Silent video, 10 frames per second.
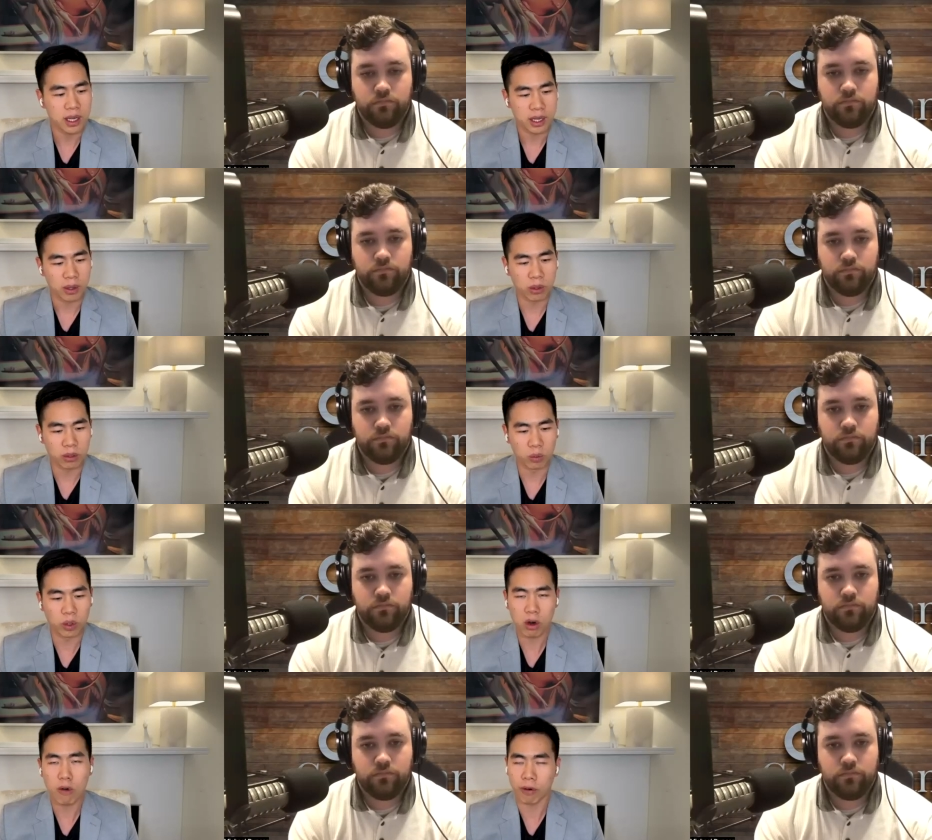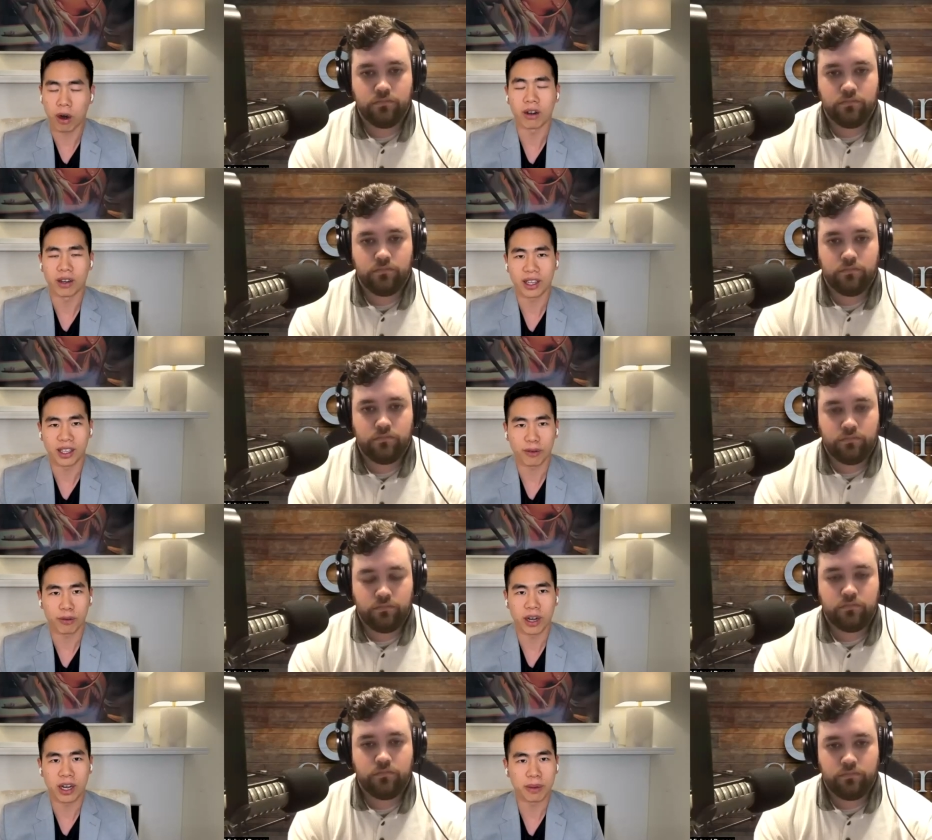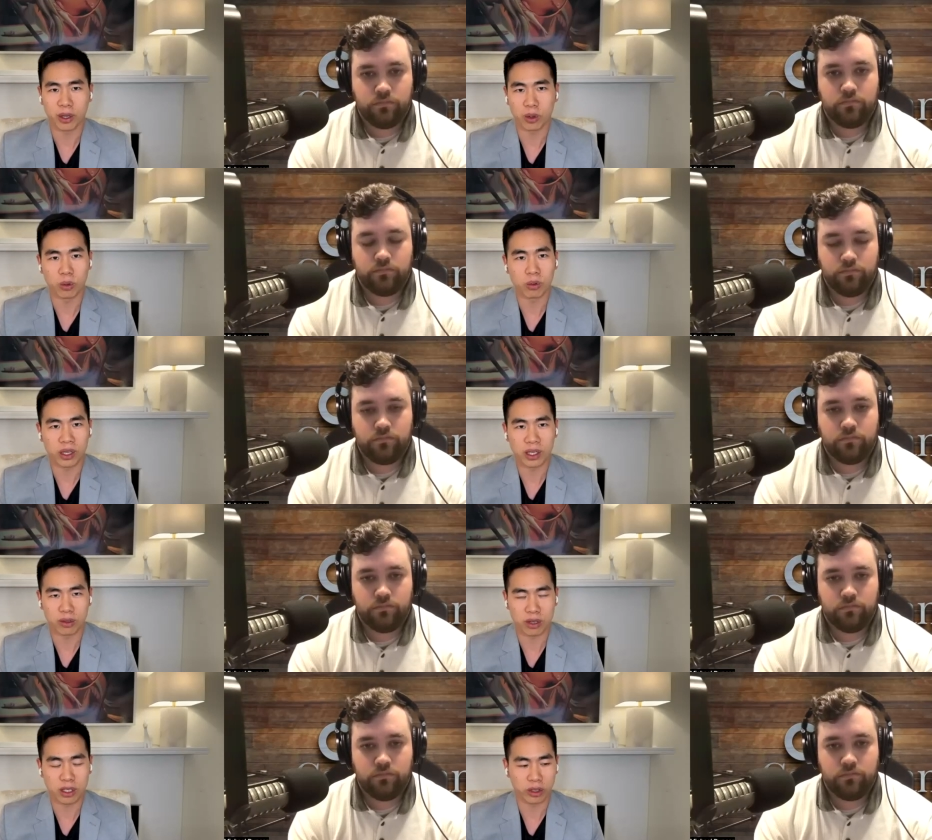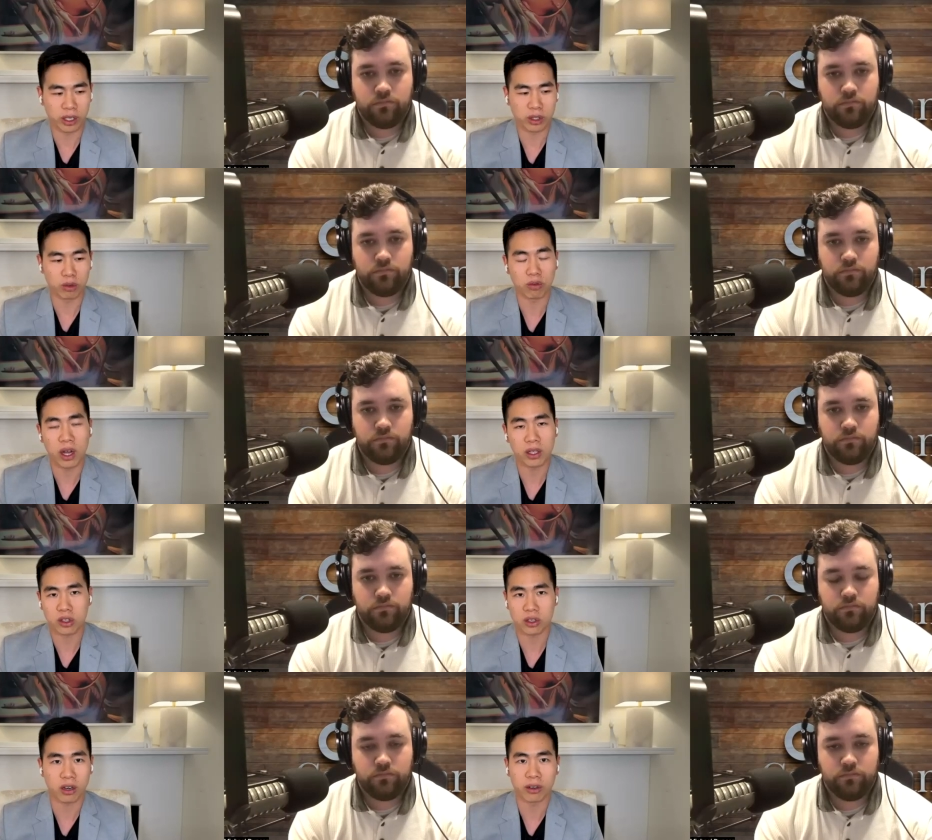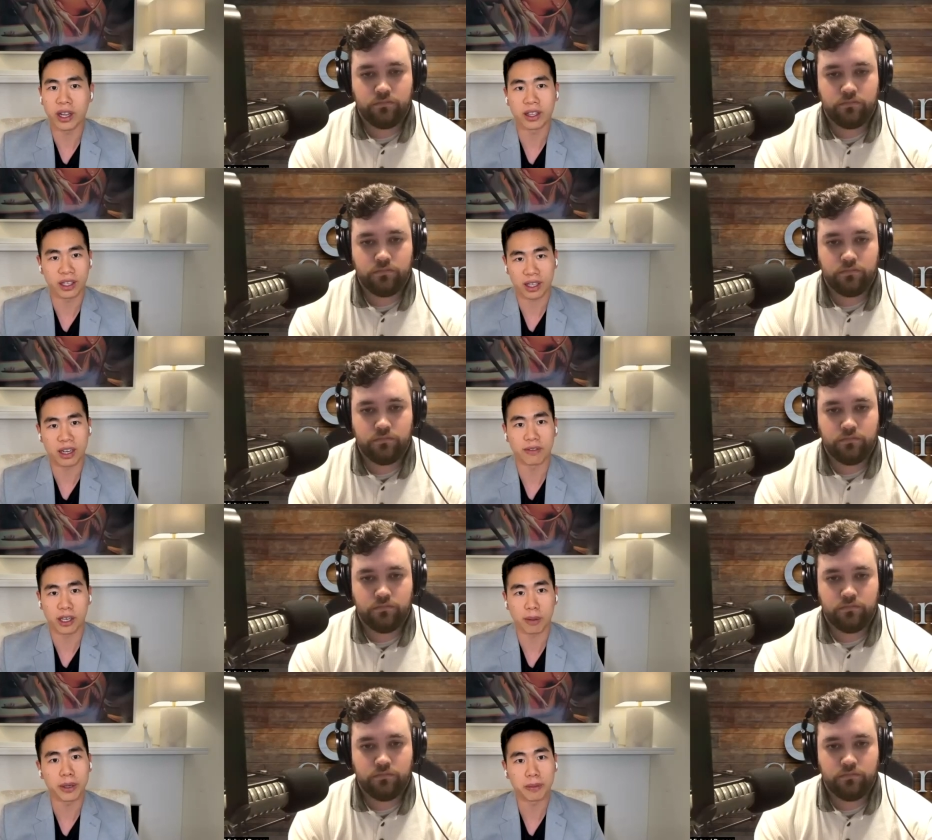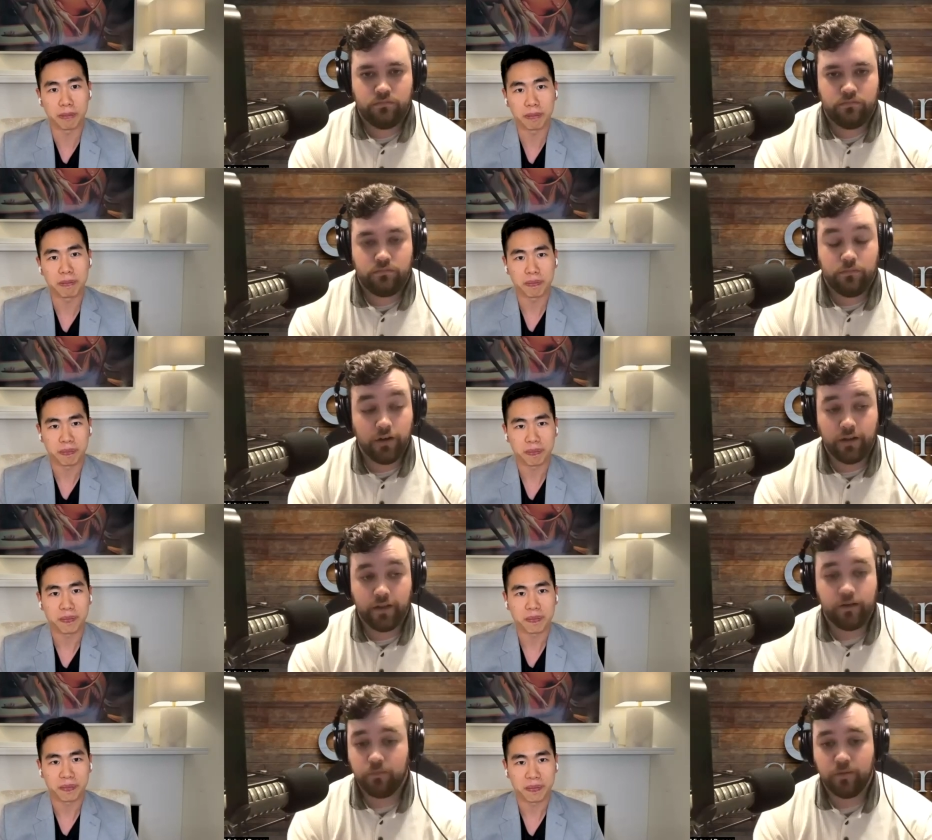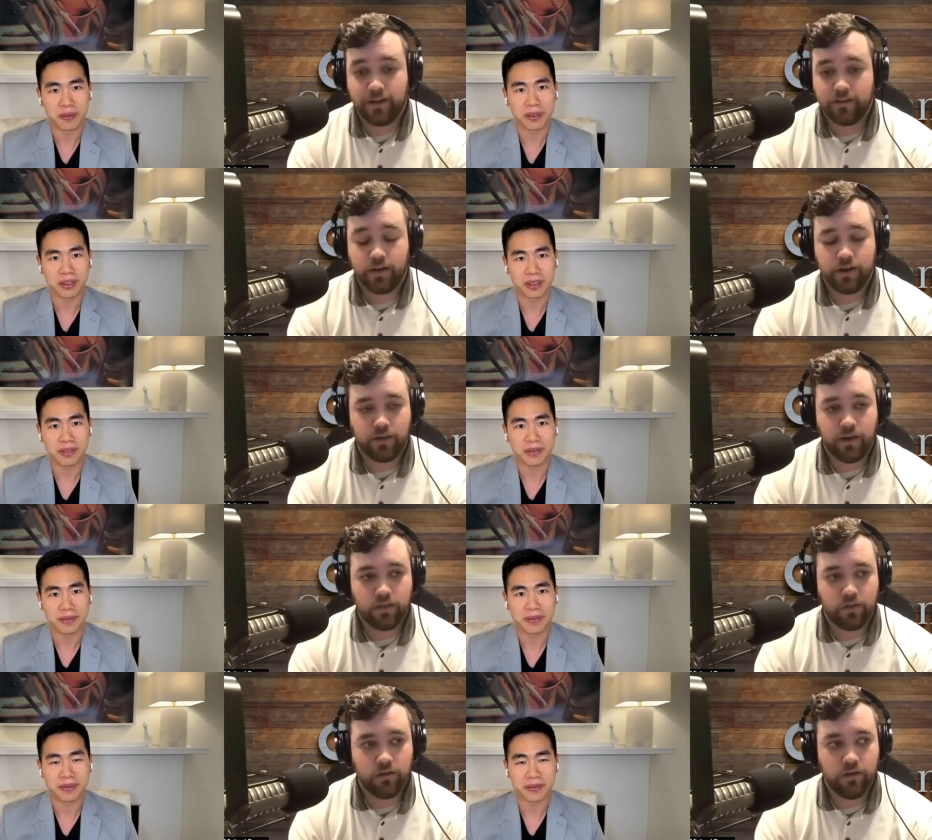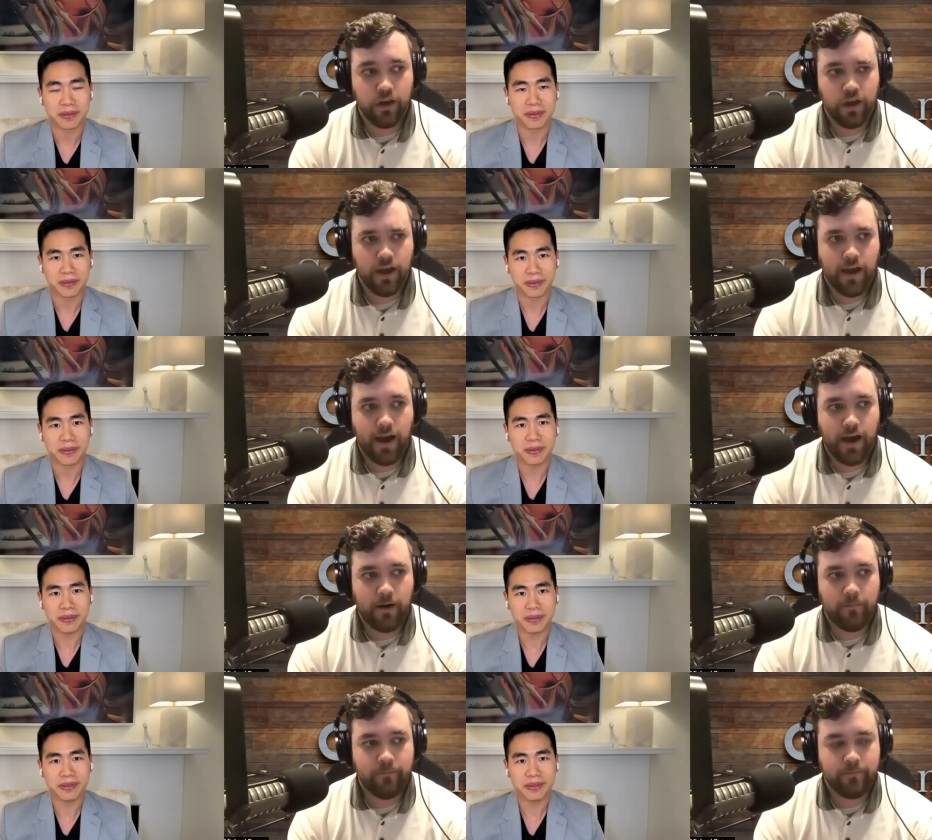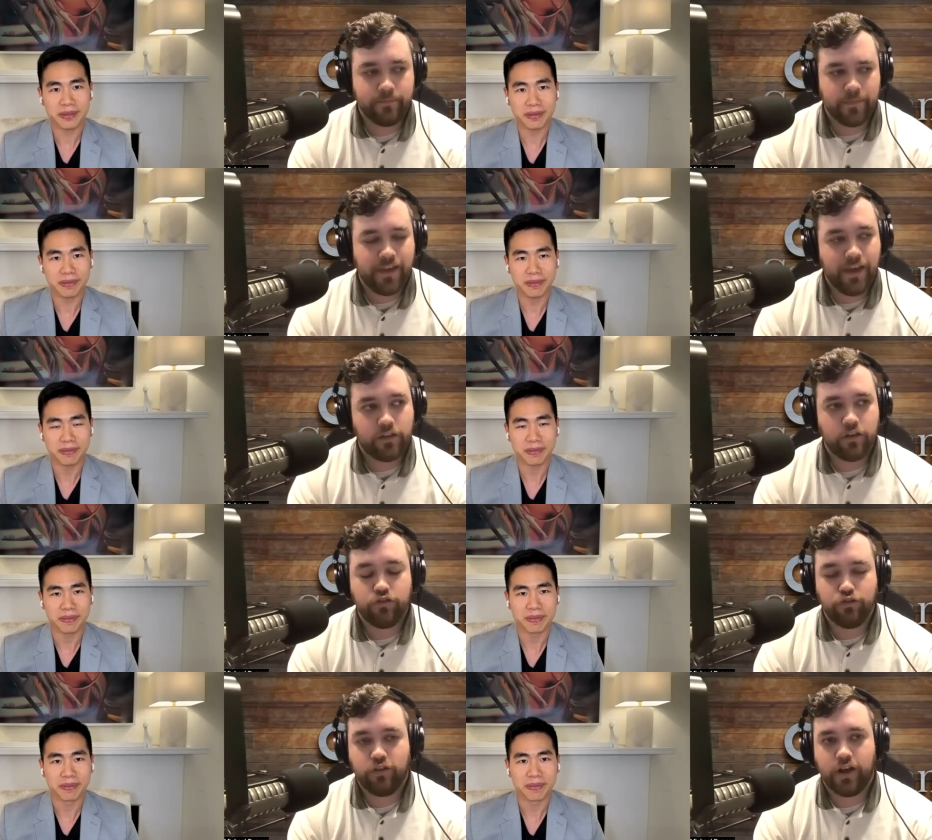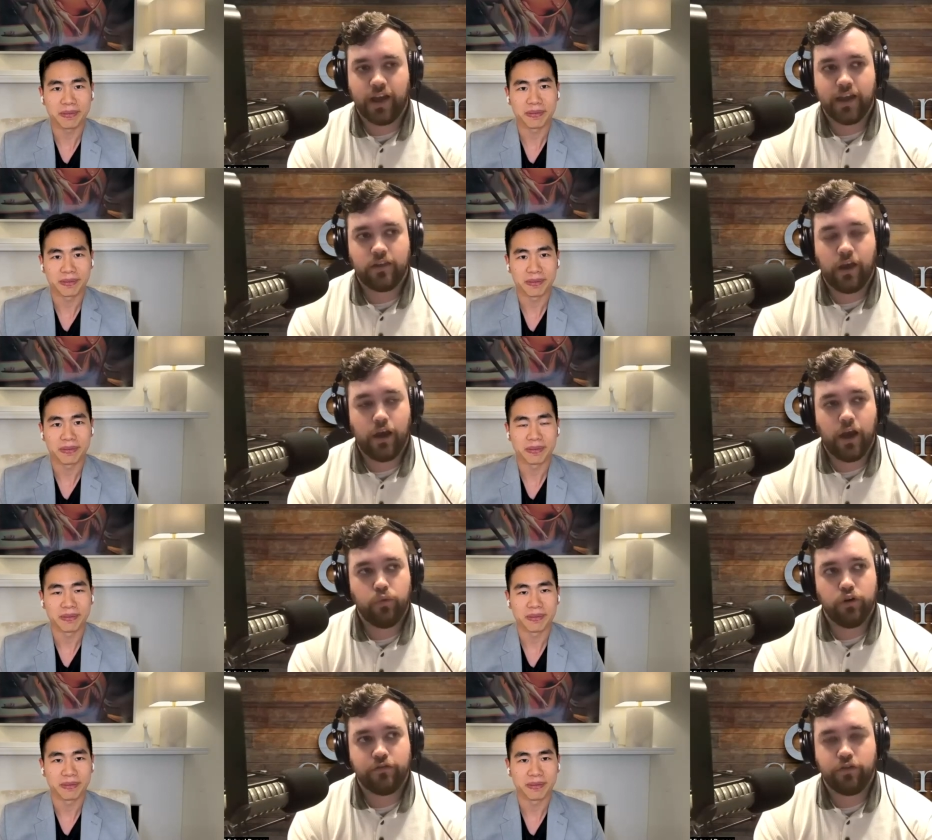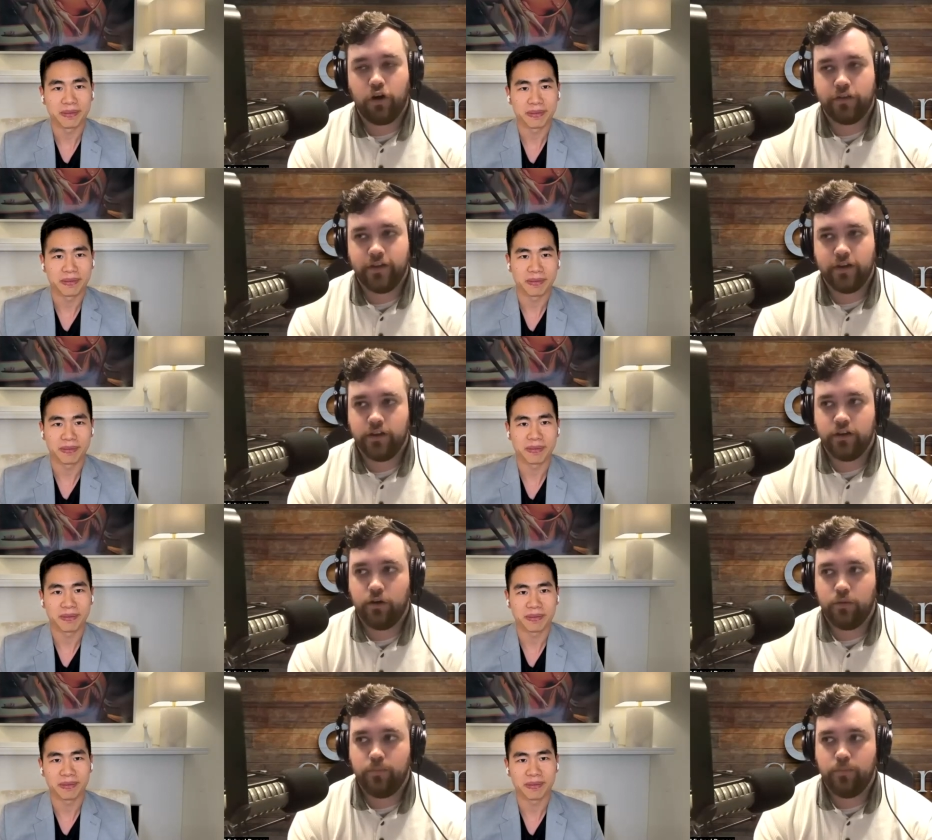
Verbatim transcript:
Speaker 1: it will will go far. I think for anybody who is is looking to run, start, or anything like that of a company.
Speaker 2: No, that seems to make a ton of sense. And um, yeah, it's interesting. I guess I, I would have thought that, you know,